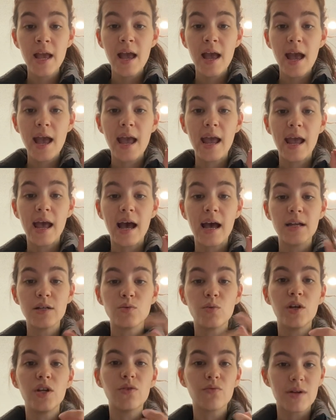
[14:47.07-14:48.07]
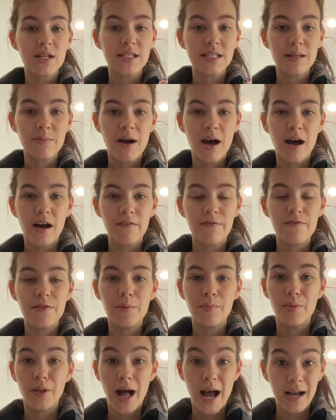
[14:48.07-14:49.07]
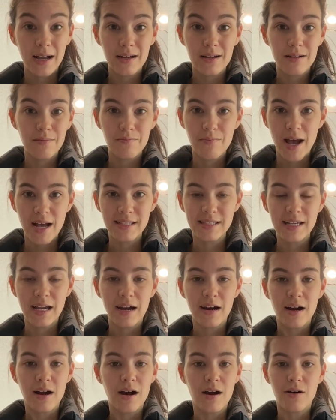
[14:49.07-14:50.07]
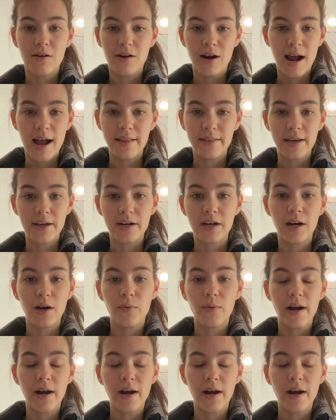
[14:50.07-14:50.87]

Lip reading: And when you rinse them off, the black mascara or eyeliner,